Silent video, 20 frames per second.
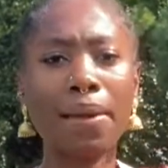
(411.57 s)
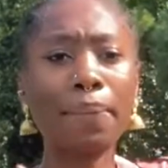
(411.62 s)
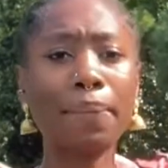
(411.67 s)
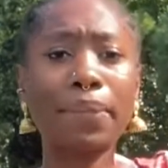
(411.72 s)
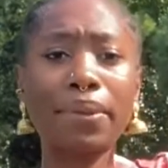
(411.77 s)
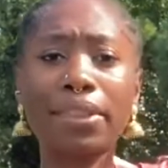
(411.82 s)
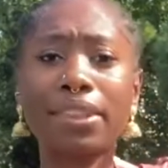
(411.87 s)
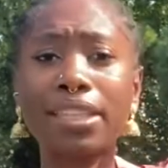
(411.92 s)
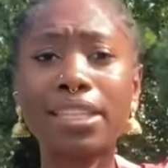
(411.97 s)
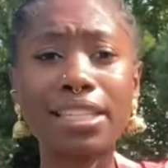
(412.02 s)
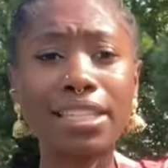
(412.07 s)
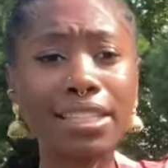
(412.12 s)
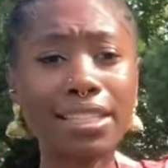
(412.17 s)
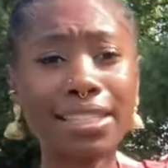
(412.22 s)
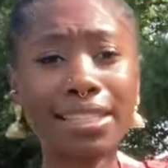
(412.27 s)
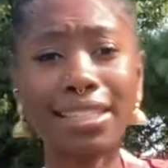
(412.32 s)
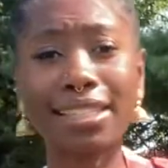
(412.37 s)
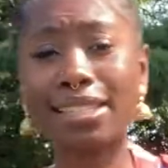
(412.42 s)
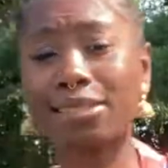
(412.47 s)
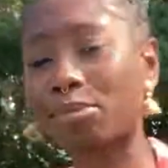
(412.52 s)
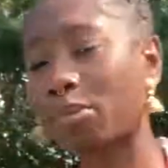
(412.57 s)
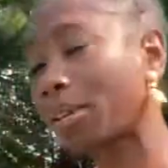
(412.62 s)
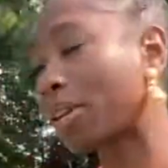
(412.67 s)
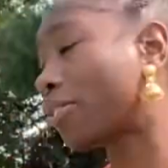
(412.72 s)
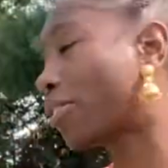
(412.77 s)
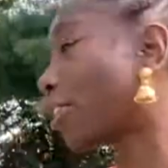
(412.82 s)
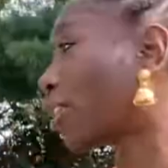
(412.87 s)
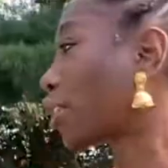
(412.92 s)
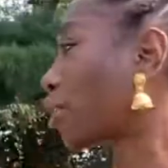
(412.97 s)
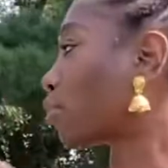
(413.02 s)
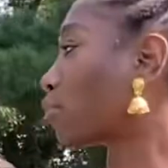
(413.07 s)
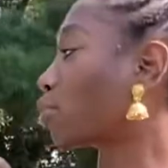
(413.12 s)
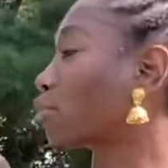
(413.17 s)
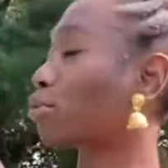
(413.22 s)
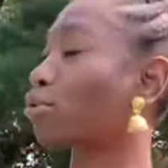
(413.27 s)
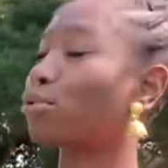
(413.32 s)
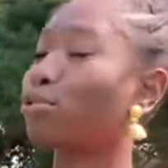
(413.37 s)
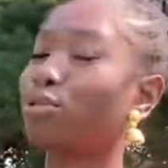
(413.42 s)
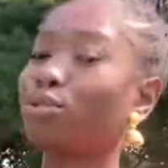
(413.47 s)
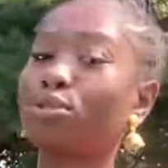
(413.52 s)
But this plant right here was
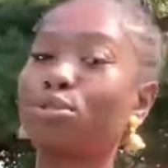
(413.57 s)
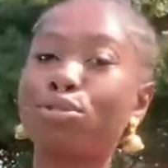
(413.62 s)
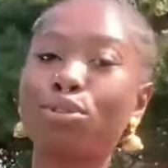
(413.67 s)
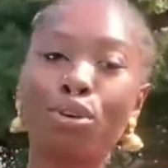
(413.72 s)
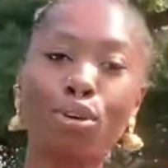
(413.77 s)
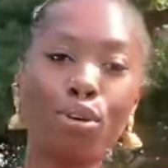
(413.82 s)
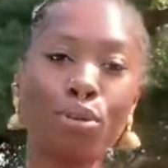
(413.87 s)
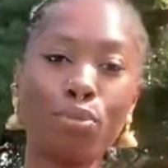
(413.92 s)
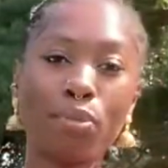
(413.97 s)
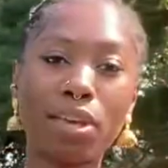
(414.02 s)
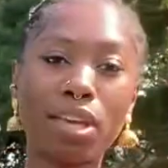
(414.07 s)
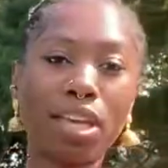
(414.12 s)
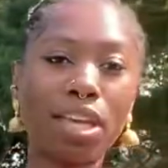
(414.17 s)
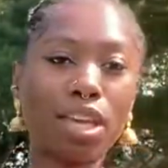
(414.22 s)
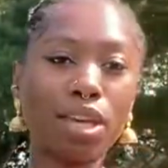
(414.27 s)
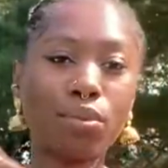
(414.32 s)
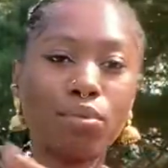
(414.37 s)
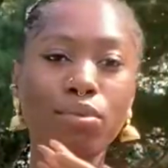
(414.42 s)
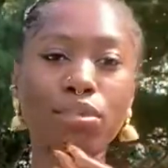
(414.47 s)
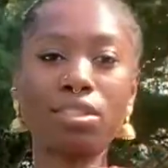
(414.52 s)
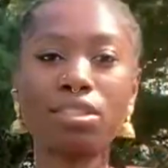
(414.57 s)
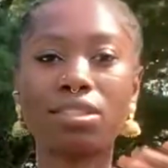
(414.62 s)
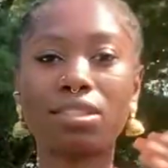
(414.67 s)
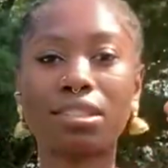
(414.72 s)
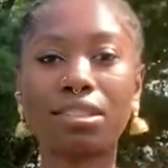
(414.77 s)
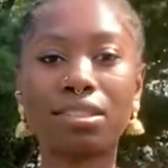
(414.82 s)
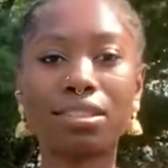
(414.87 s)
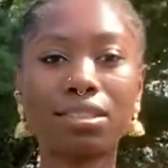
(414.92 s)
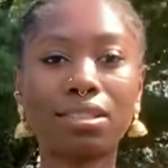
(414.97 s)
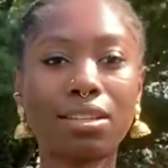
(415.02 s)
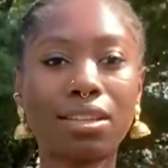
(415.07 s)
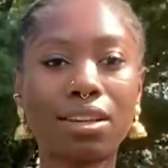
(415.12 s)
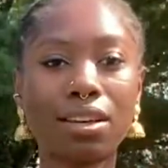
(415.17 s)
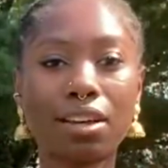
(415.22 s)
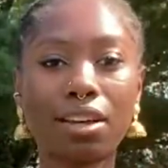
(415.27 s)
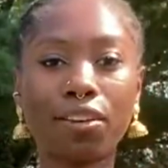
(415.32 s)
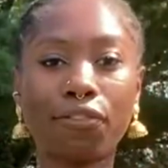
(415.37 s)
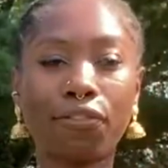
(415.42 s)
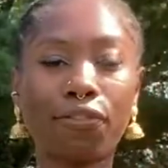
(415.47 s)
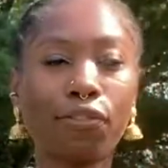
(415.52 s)
so big. It was just
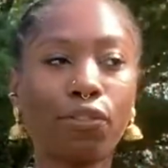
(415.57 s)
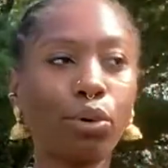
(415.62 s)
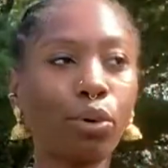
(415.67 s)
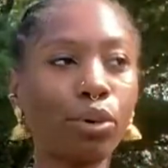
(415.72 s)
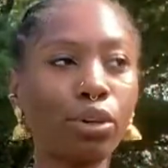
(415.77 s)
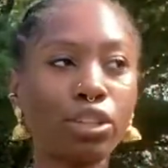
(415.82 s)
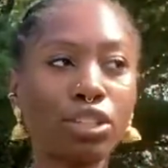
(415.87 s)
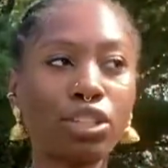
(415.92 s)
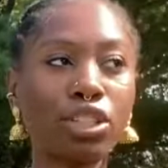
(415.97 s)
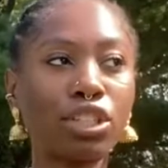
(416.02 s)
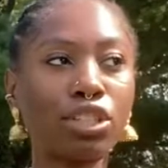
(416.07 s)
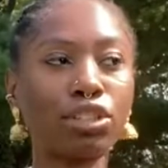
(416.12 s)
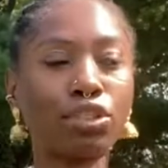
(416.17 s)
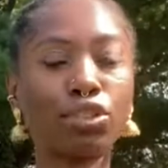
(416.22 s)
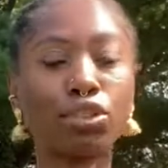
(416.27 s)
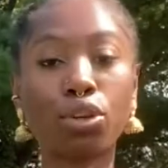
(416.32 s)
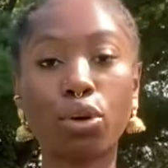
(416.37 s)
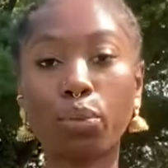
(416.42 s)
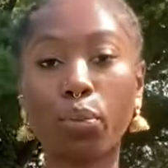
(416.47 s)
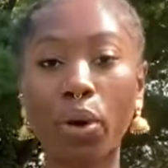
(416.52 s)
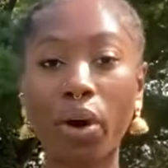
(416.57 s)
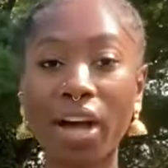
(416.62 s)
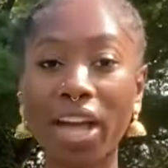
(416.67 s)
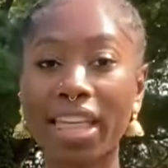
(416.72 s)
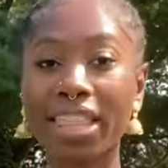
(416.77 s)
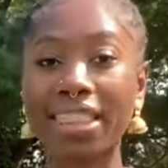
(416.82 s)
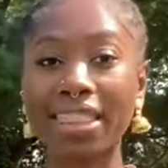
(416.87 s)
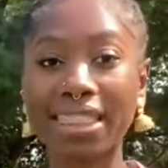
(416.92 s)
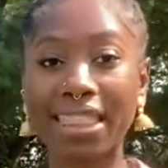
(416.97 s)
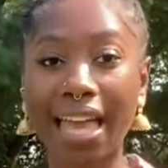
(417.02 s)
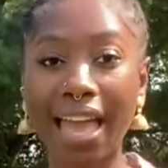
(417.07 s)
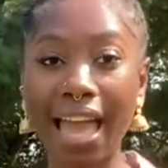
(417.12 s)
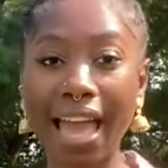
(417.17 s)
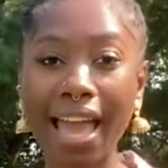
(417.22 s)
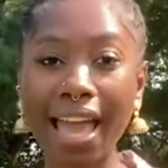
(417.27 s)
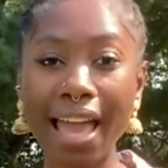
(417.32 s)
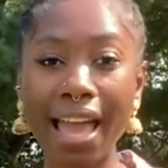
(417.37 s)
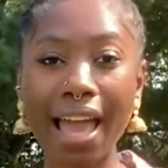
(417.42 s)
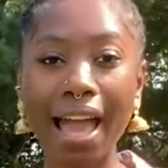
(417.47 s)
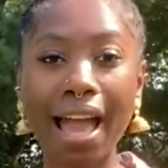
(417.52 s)
flourishing so well, and
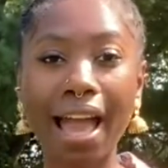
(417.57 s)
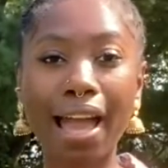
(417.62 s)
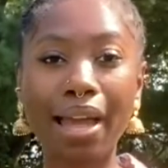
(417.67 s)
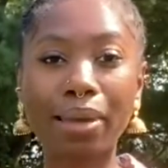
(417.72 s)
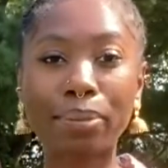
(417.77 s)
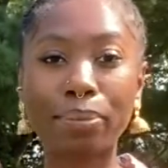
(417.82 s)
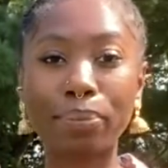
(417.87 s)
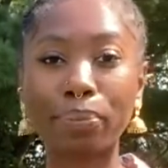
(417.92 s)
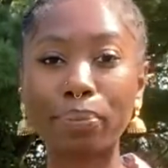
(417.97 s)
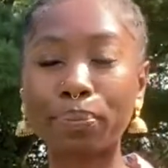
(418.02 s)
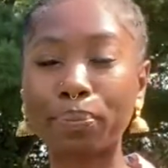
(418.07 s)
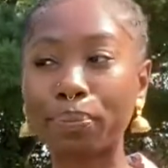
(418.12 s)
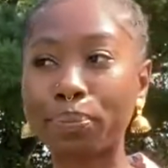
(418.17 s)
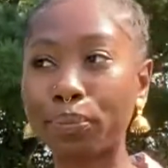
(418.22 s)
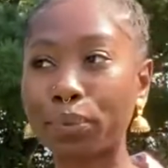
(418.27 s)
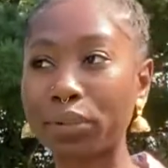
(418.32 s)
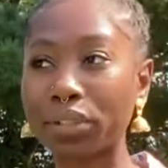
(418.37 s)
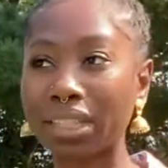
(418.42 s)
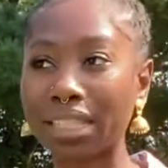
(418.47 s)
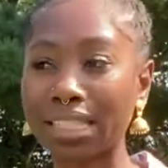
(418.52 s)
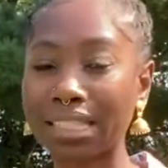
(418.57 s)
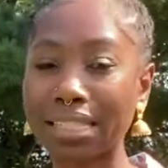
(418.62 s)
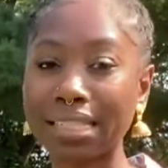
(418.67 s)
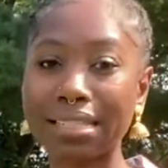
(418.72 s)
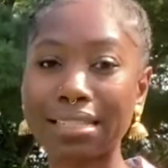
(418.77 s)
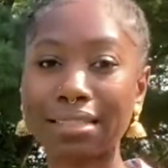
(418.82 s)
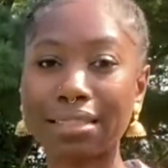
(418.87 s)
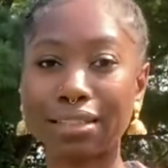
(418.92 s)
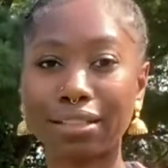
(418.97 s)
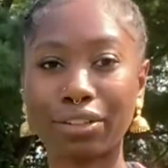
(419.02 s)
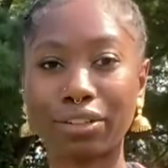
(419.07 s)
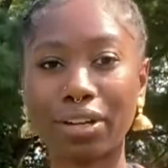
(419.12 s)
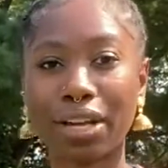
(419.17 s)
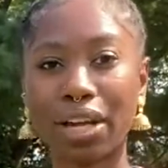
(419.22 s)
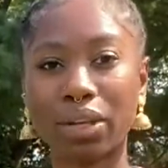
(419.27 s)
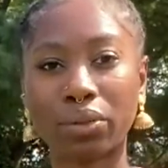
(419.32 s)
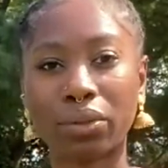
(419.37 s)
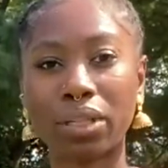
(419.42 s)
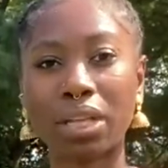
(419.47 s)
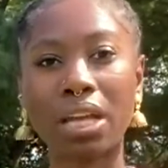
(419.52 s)
that I put the seeds in the
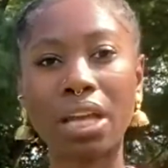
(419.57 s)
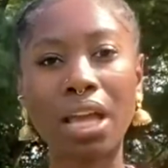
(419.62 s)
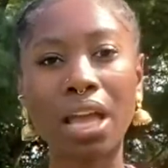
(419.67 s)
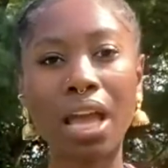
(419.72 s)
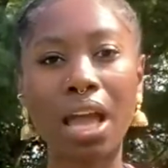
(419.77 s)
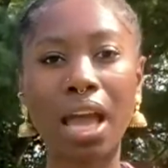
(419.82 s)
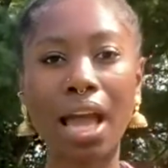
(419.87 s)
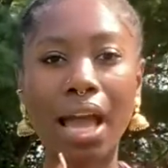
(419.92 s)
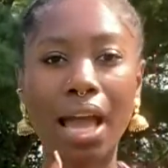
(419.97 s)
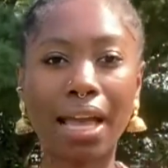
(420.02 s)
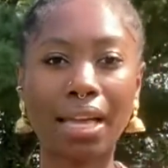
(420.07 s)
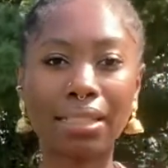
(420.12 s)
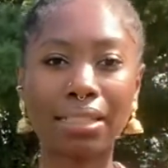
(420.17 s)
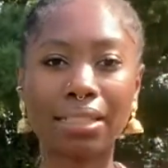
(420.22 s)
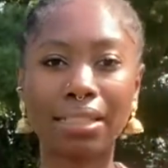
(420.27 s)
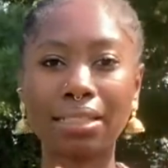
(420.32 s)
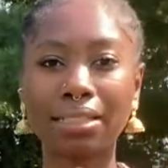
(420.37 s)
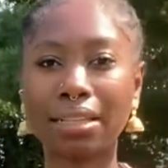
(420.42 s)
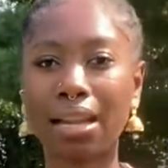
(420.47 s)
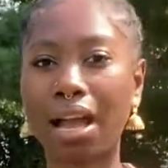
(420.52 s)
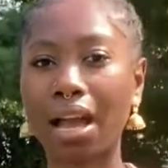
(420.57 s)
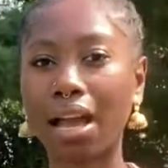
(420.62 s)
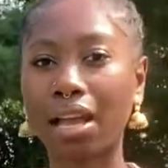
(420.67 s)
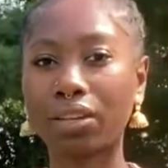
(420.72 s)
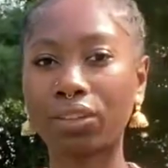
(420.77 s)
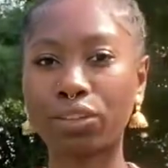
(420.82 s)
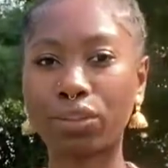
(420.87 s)
ground. I did not,